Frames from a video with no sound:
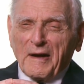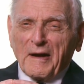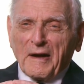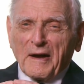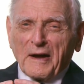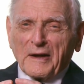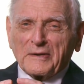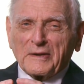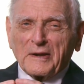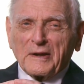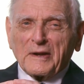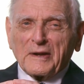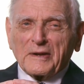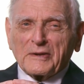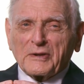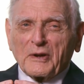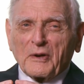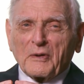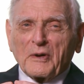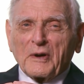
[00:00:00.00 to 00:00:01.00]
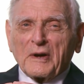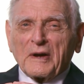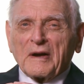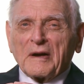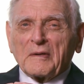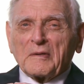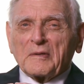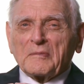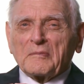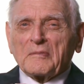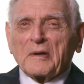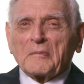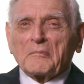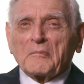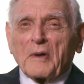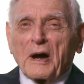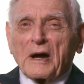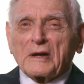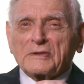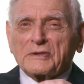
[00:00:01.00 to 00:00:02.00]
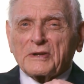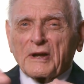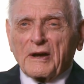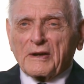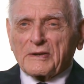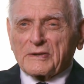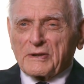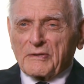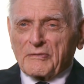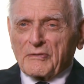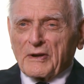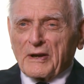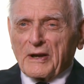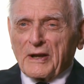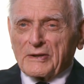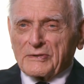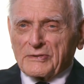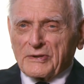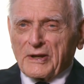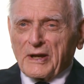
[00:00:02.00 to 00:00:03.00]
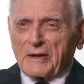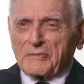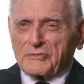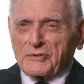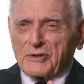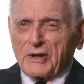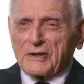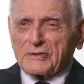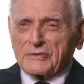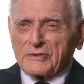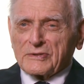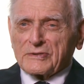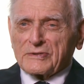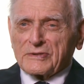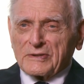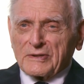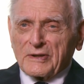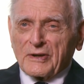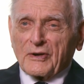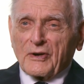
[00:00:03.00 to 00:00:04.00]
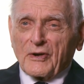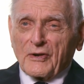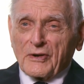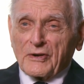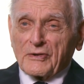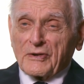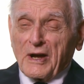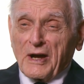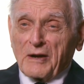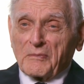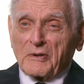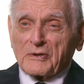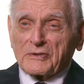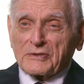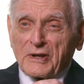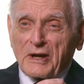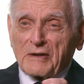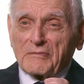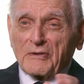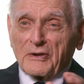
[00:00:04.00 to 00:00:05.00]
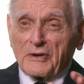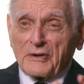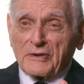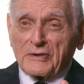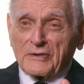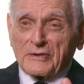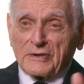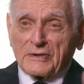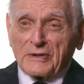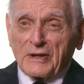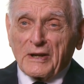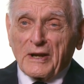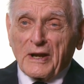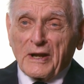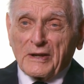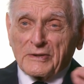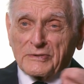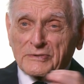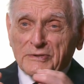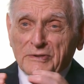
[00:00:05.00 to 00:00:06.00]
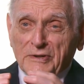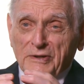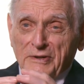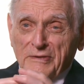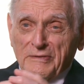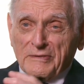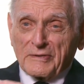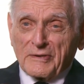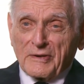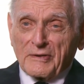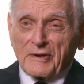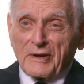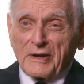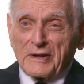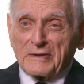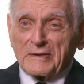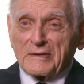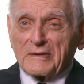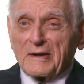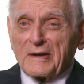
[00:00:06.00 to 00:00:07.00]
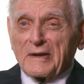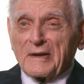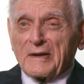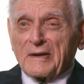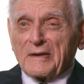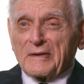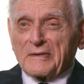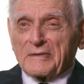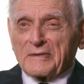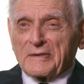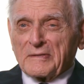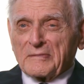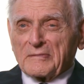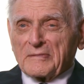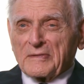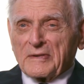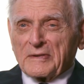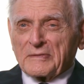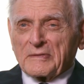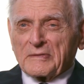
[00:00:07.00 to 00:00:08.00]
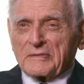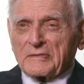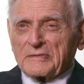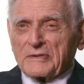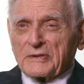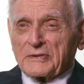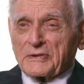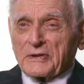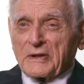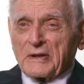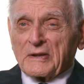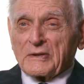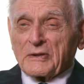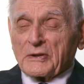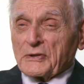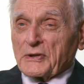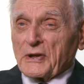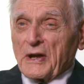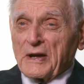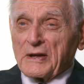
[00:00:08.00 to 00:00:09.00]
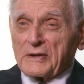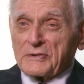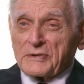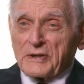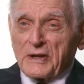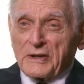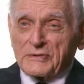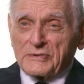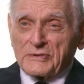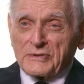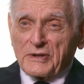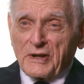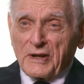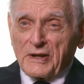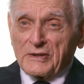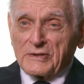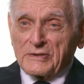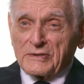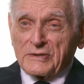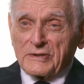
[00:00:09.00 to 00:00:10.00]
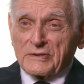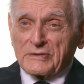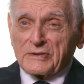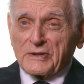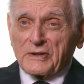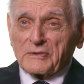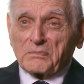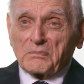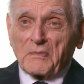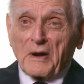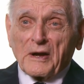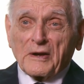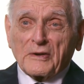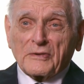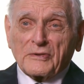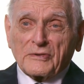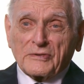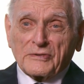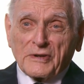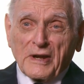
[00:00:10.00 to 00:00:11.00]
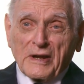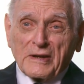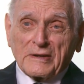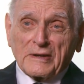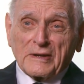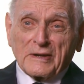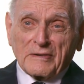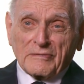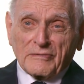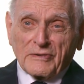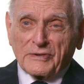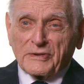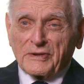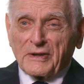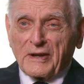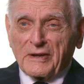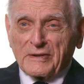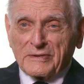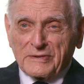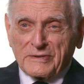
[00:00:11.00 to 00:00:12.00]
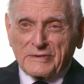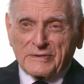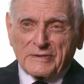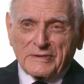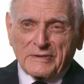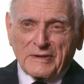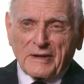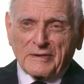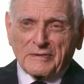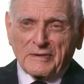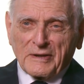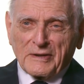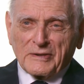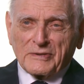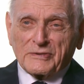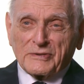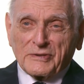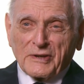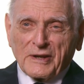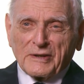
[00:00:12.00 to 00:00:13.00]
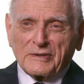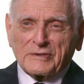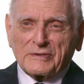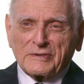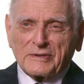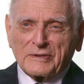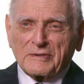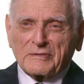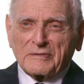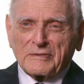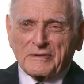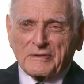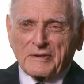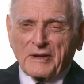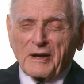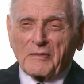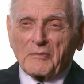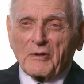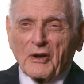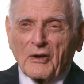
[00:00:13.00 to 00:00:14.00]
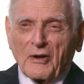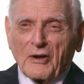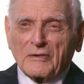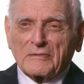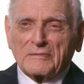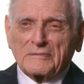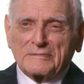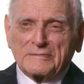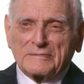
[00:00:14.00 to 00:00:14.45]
And so my scientific landscape changes according to how much I've learned in the last year, all right? The science hasn't changed, it's just my understanding of the science has changed and come along.